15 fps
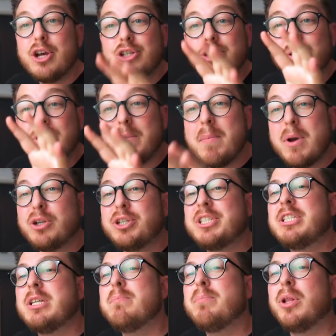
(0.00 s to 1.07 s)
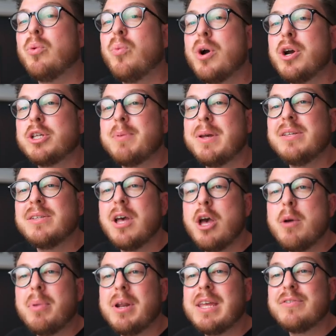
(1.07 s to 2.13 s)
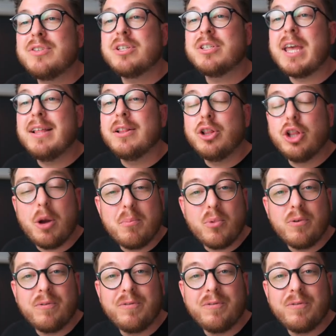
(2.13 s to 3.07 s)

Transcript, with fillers: So it's a much simpler workspace, but it gives us a lot more